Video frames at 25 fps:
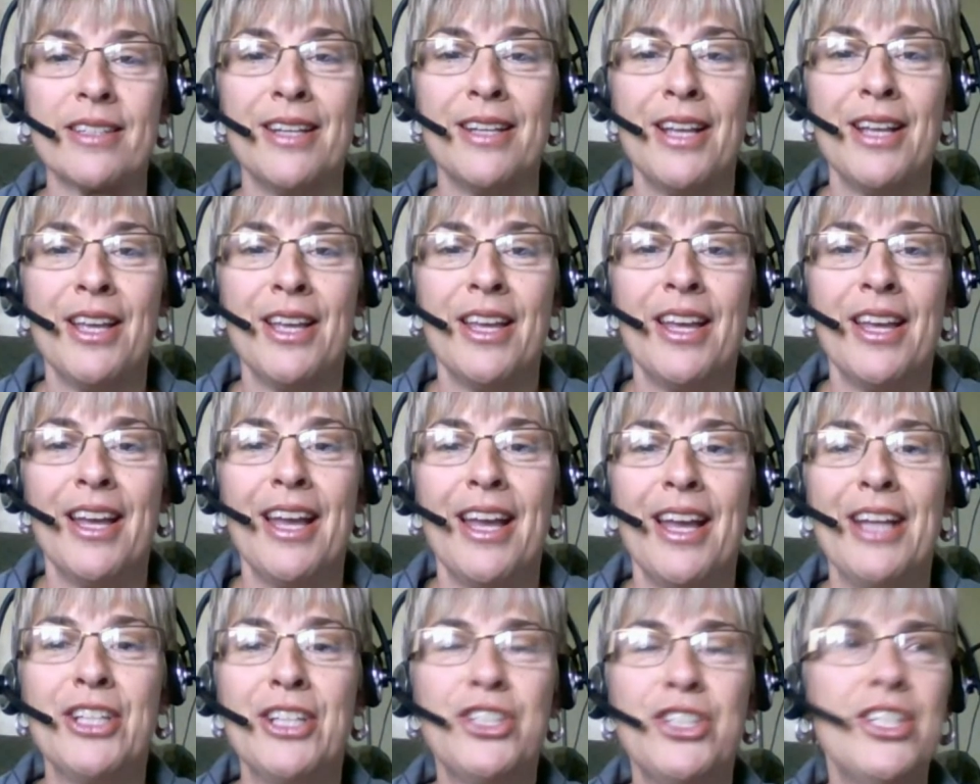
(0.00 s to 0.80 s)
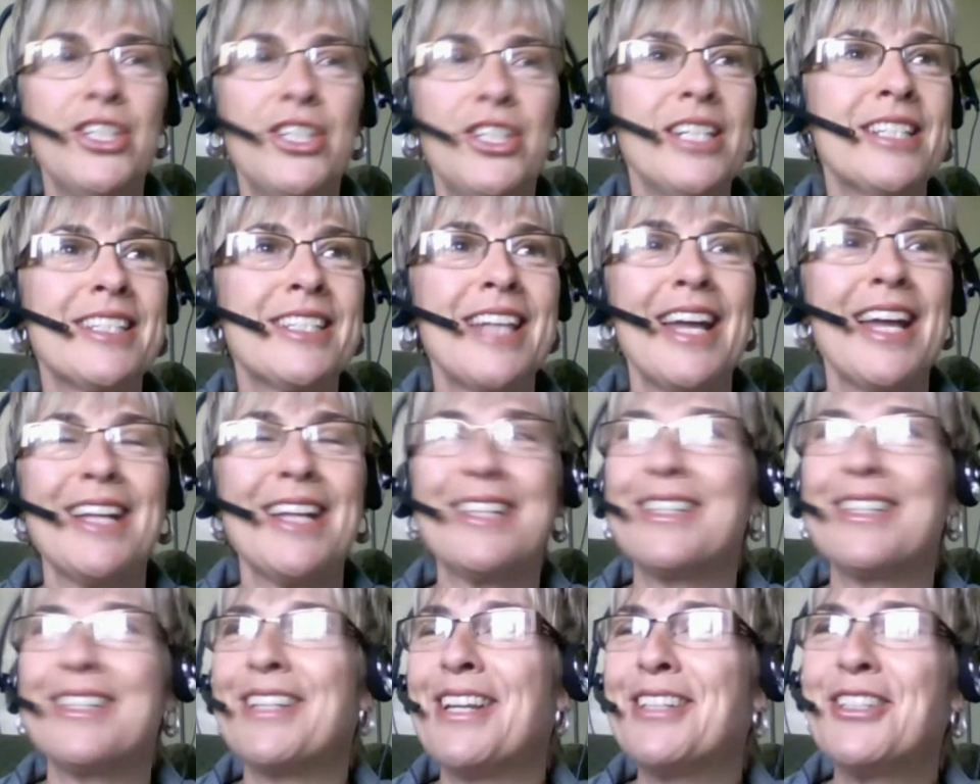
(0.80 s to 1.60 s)
And she
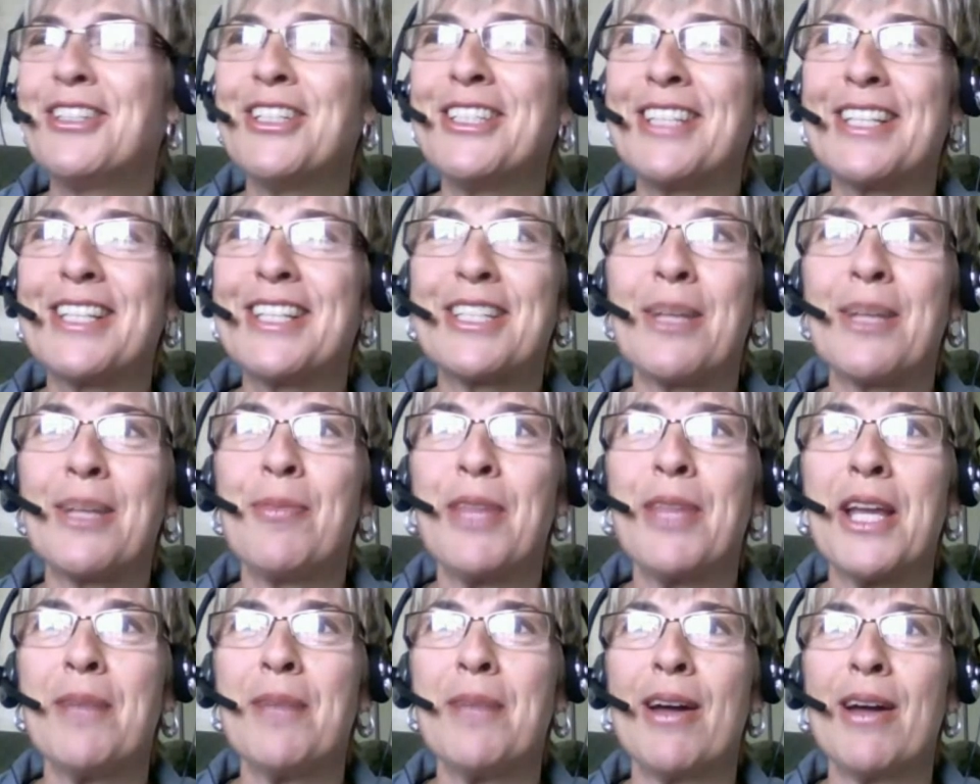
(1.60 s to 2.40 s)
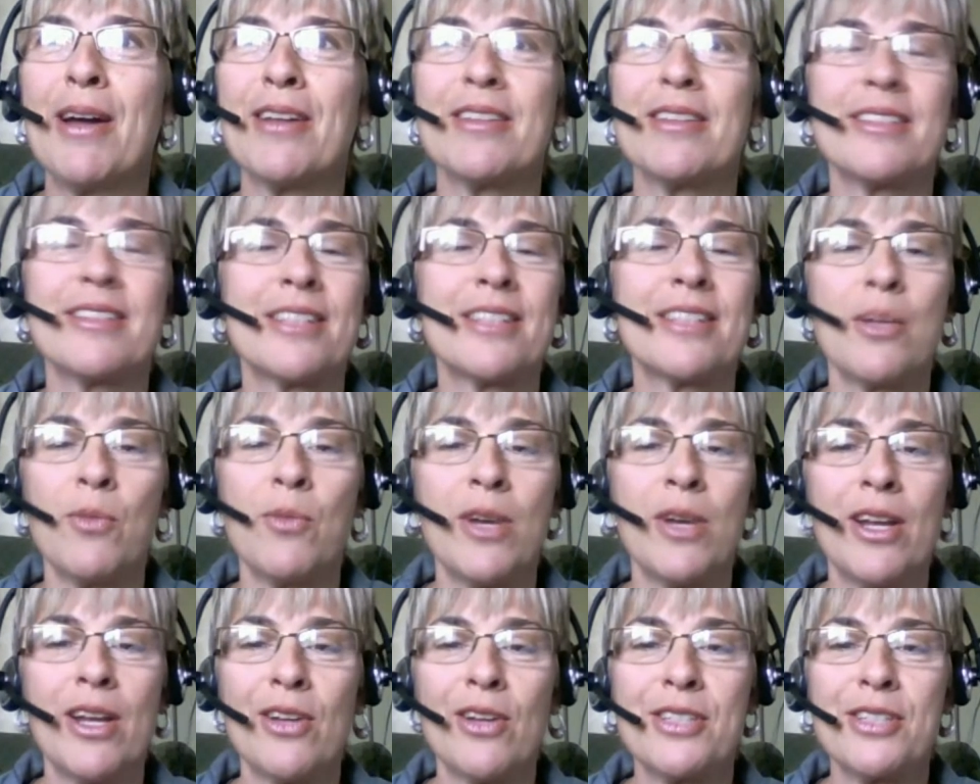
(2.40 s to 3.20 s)
said something about
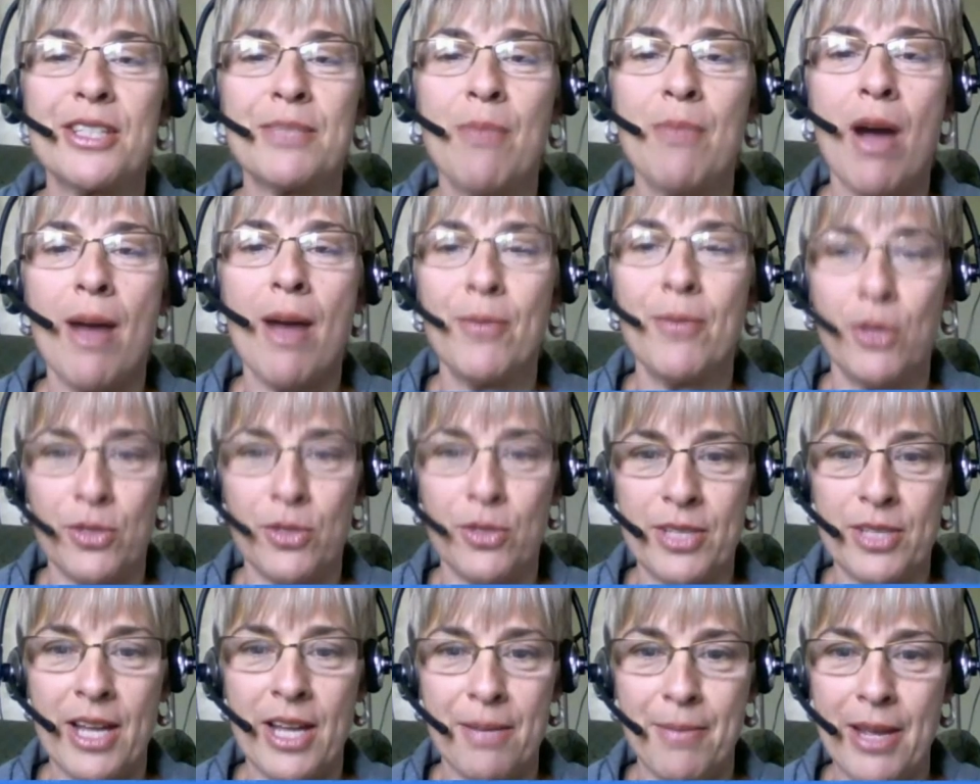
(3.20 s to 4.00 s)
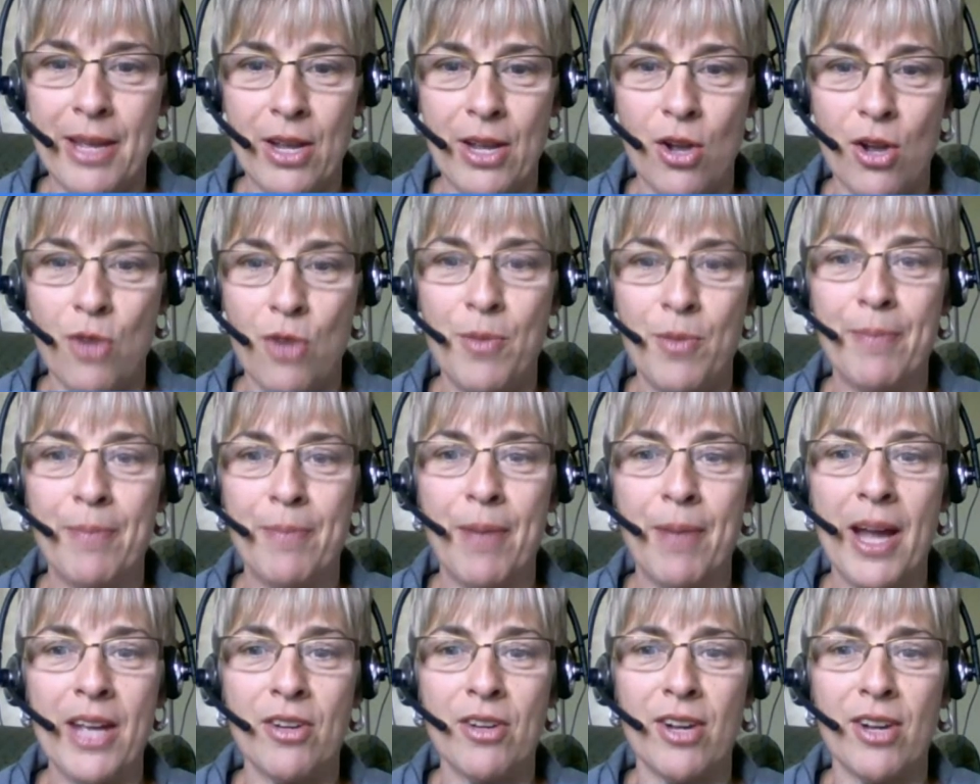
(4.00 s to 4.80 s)
someone else's mom knows how to make homemade
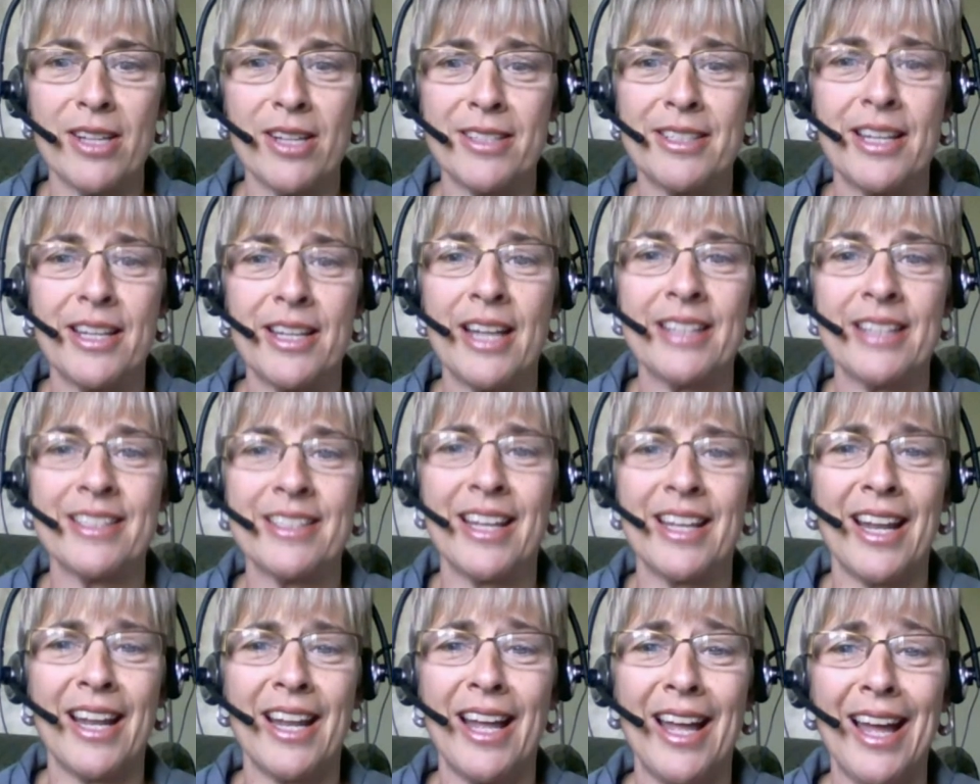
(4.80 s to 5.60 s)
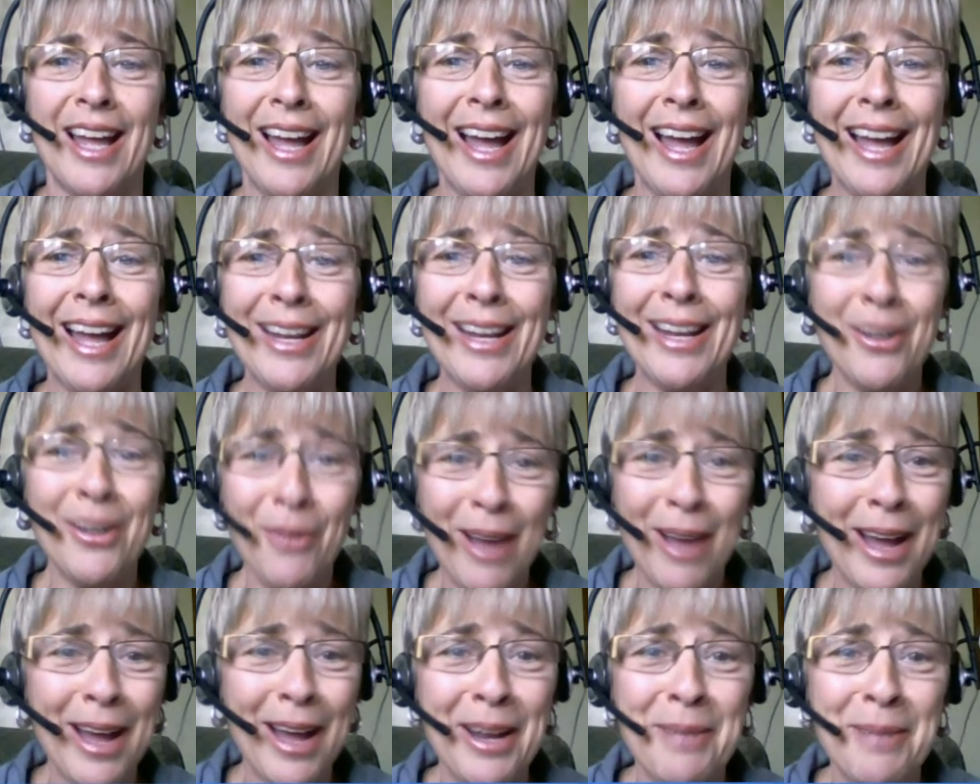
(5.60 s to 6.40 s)
pie crusts. And I said, I know
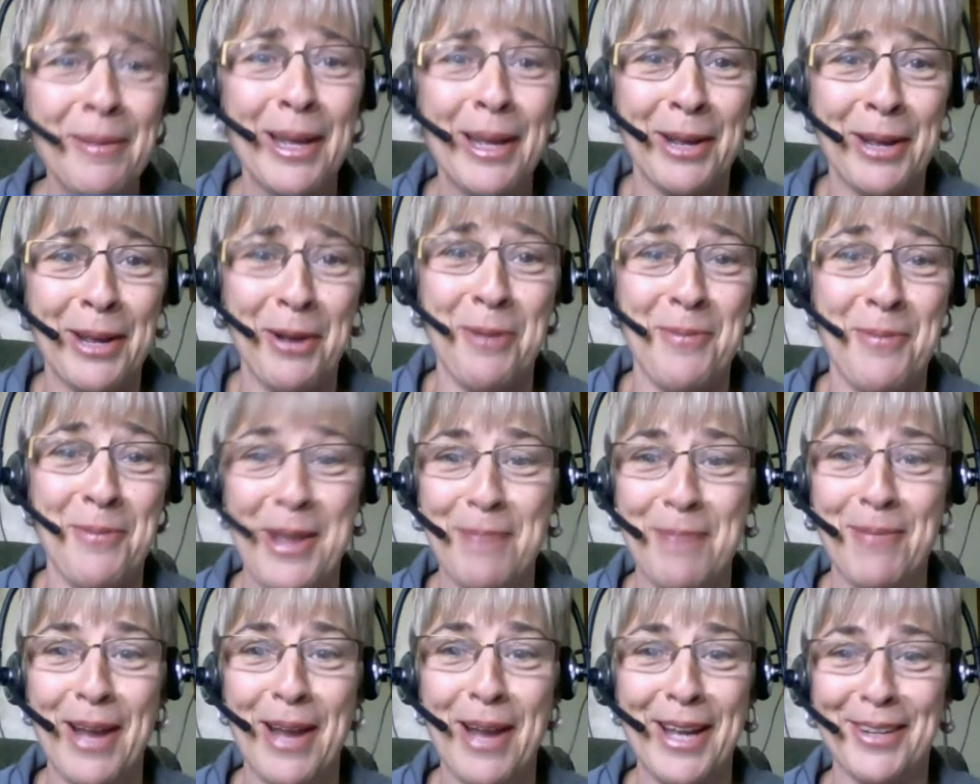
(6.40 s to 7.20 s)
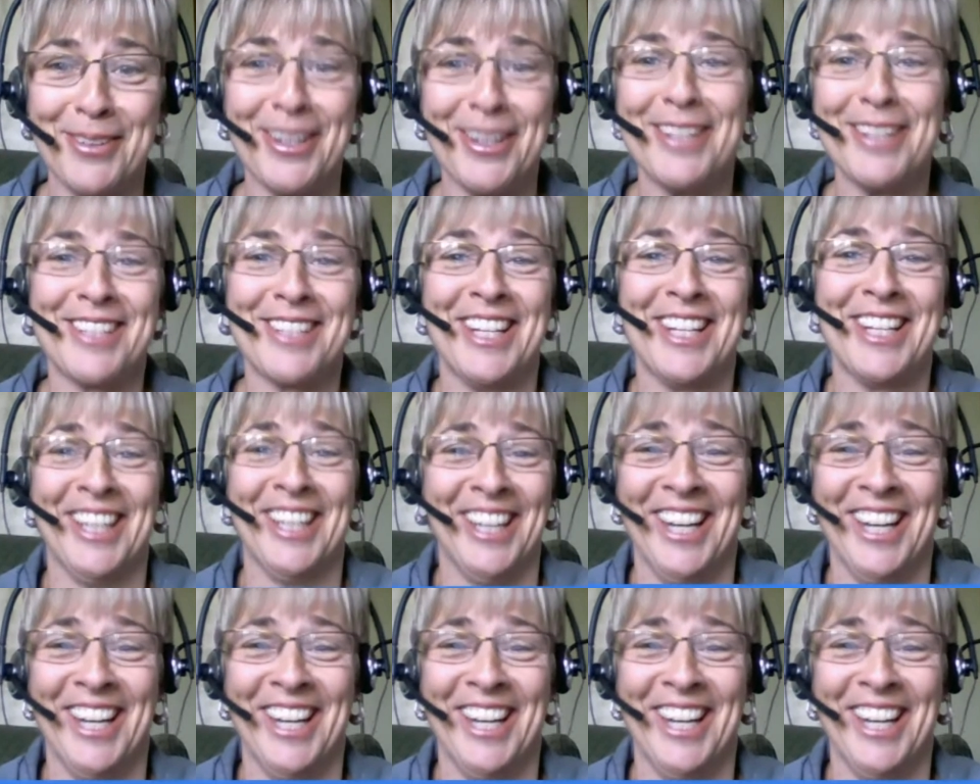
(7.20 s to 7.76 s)
how to make homemade pie crust.